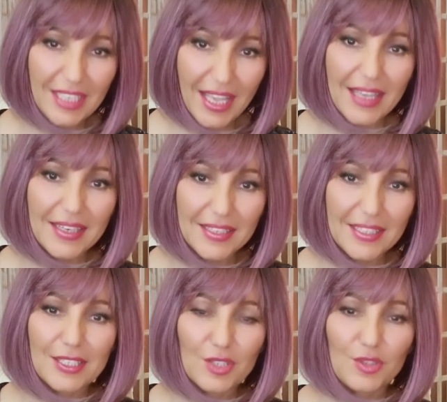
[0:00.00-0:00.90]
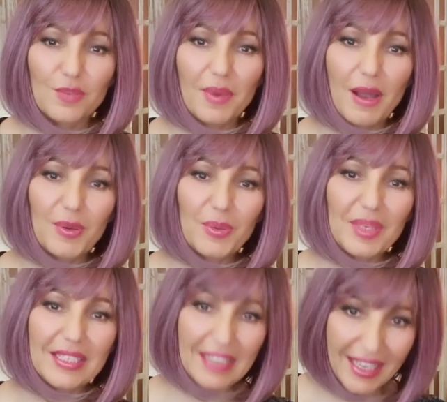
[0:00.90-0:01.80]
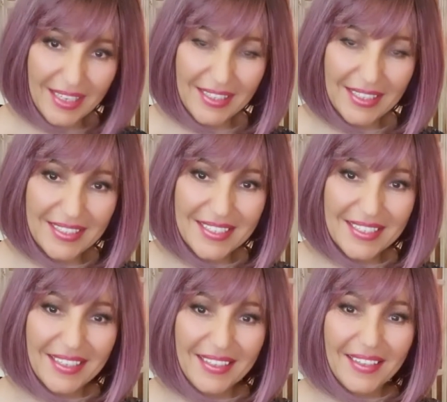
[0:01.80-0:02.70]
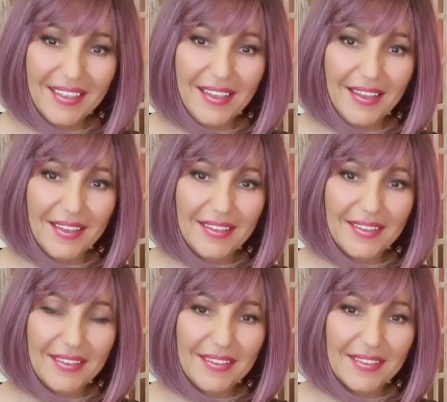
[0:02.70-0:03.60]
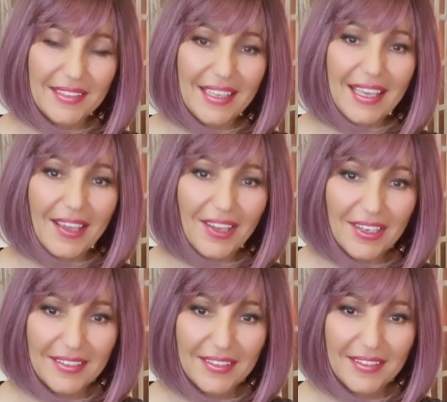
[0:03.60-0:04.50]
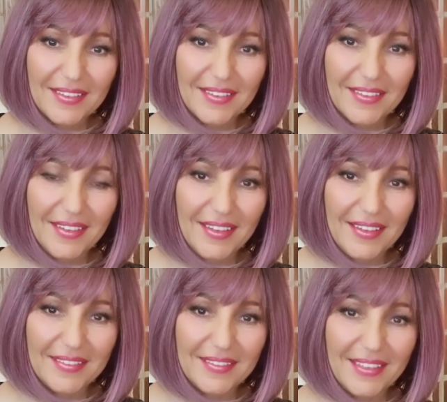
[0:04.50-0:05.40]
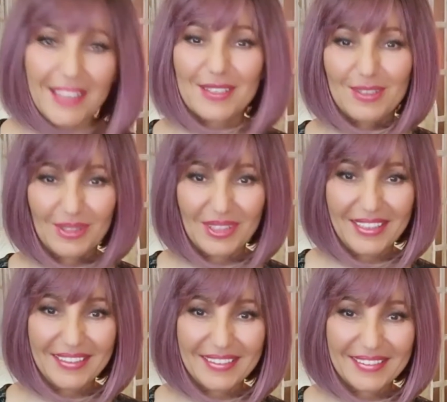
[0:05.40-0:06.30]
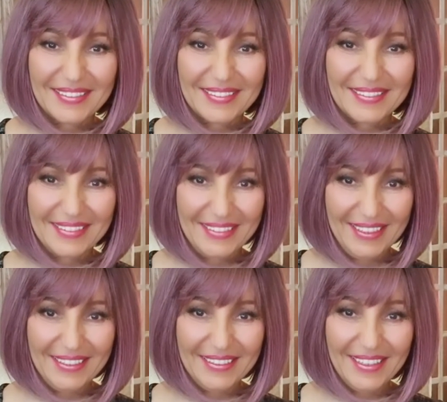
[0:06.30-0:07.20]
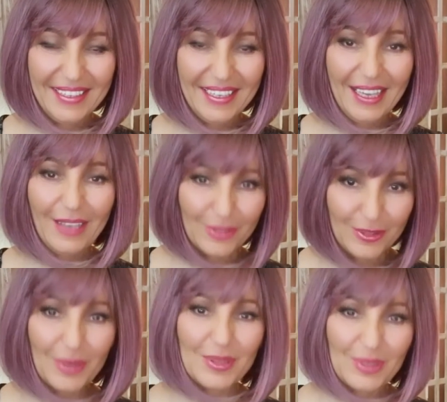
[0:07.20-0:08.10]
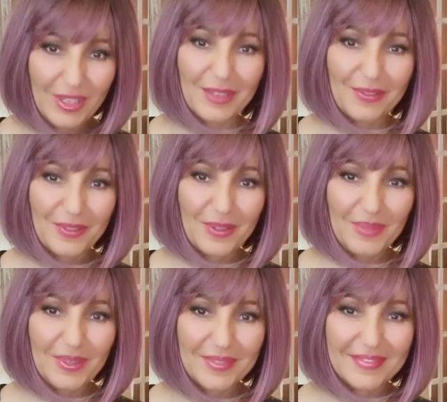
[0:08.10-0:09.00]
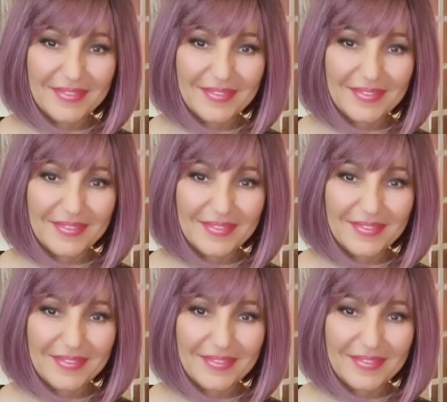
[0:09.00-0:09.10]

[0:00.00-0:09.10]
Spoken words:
tend this new power with kindness and care and lots of joy. Yeah. I look forward to hearing from you.